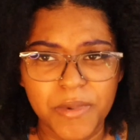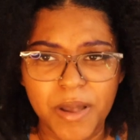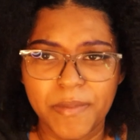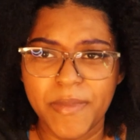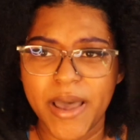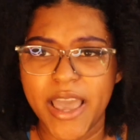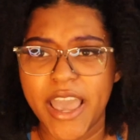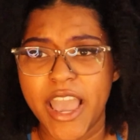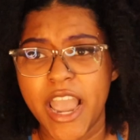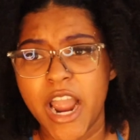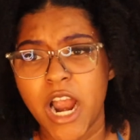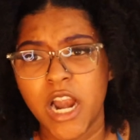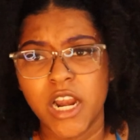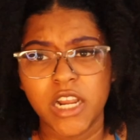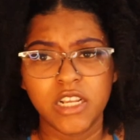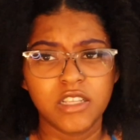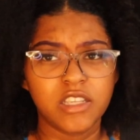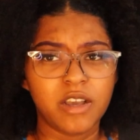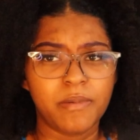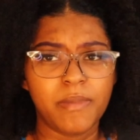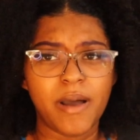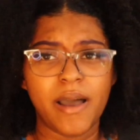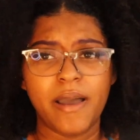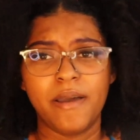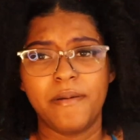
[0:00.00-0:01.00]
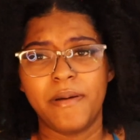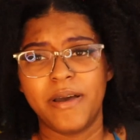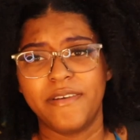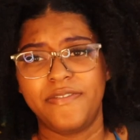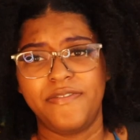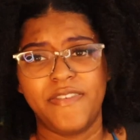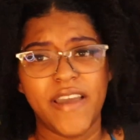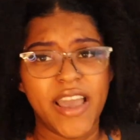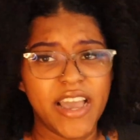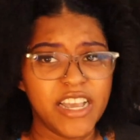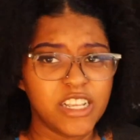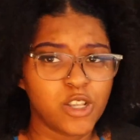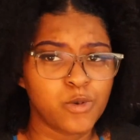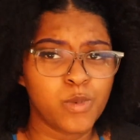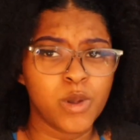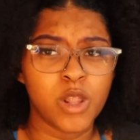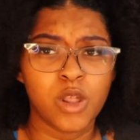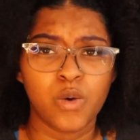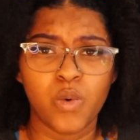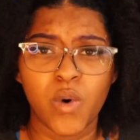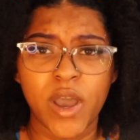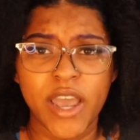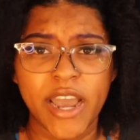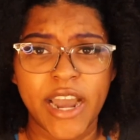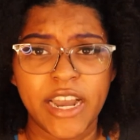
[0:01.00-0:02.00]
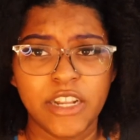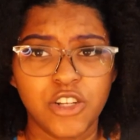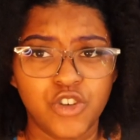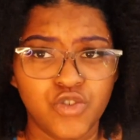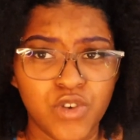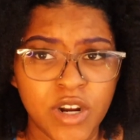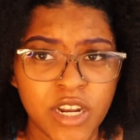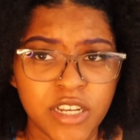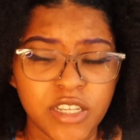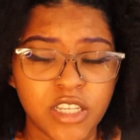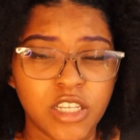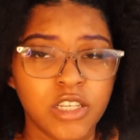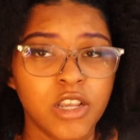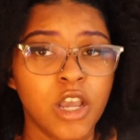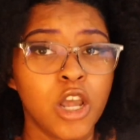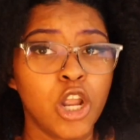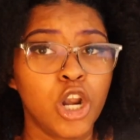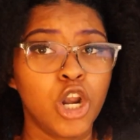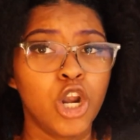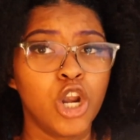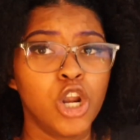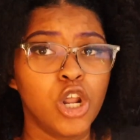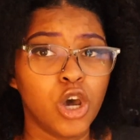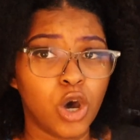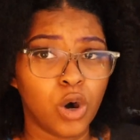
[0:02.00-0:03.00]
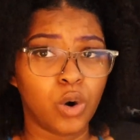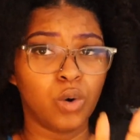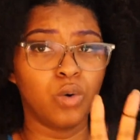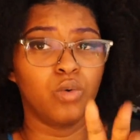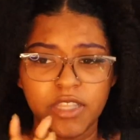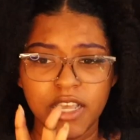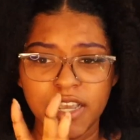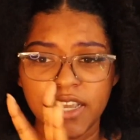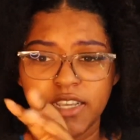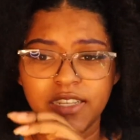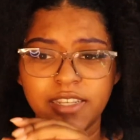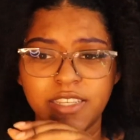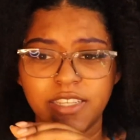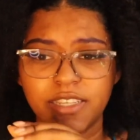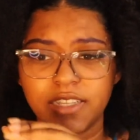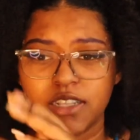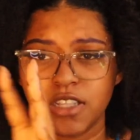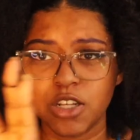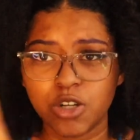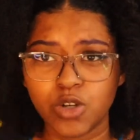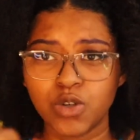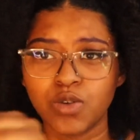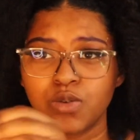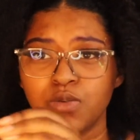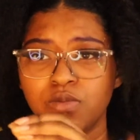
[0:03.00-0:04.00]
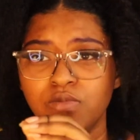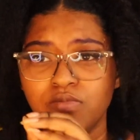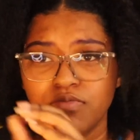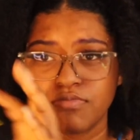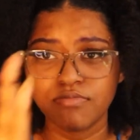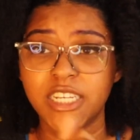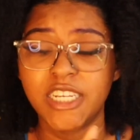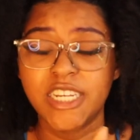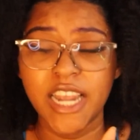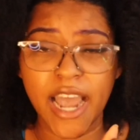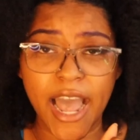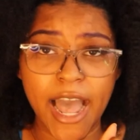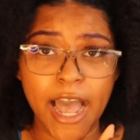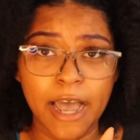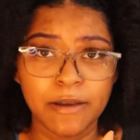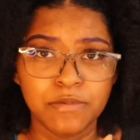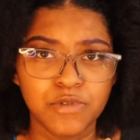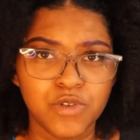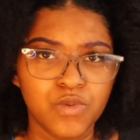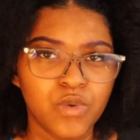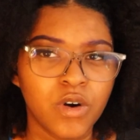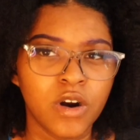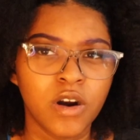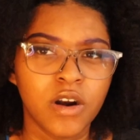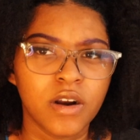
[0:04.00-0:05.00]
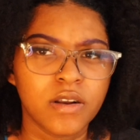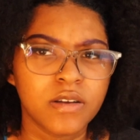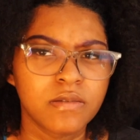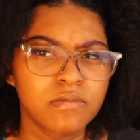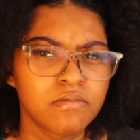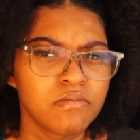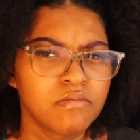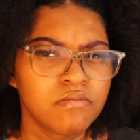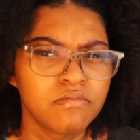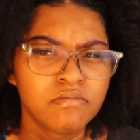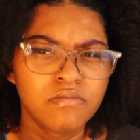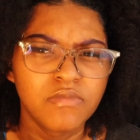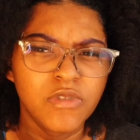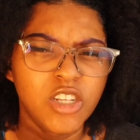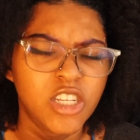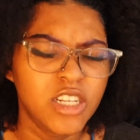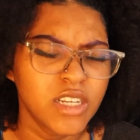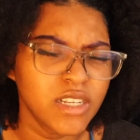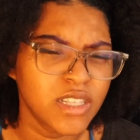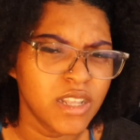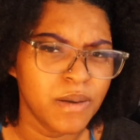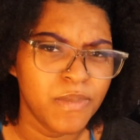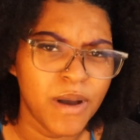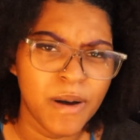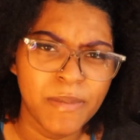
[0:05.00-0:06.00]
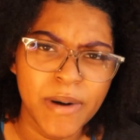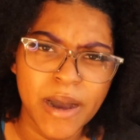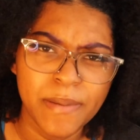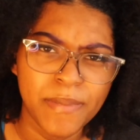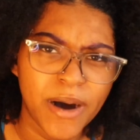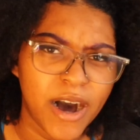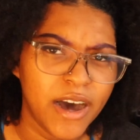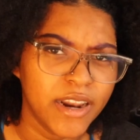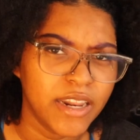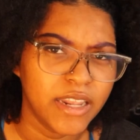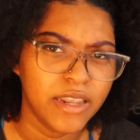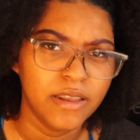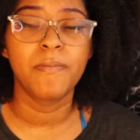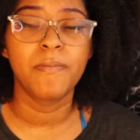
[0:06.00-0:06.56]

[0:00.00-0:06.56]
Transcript: about my hair, you can talk about my face, about the way I dress. No, these little jabs were just about my body.